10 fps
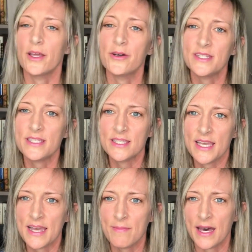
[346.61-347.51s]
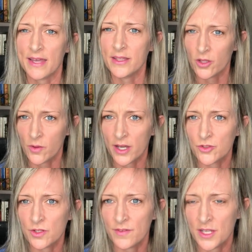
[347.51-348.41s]
Now I did say back in the low
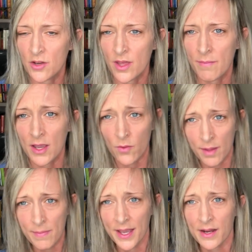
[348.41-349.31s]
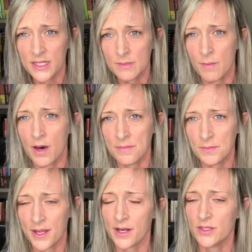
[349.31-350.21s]
country video that my grandparents, my mom's
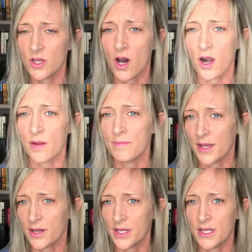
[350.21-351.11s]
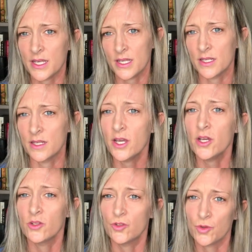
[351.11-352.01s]
parents are buried in
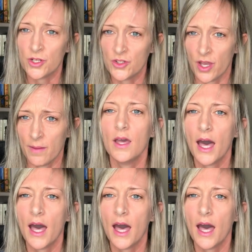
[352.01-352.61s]
Georgia.